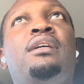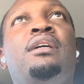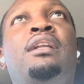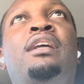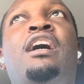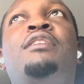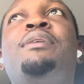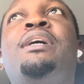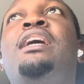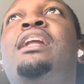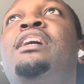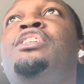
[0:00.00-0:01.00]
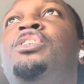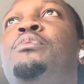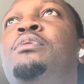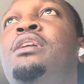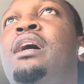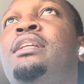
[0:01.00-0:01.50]
Leon Bailey had a
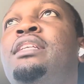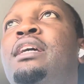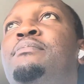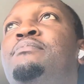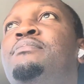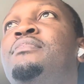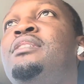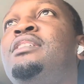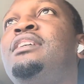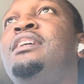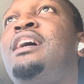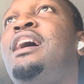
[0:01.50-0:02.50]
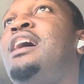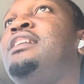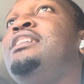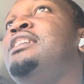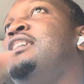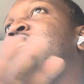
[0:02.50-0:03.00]
dribble attempt, and
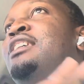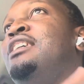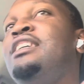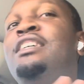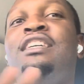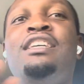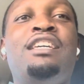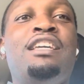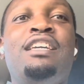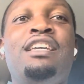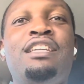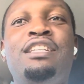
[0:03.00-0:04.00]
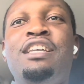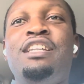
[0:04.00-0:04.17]
he did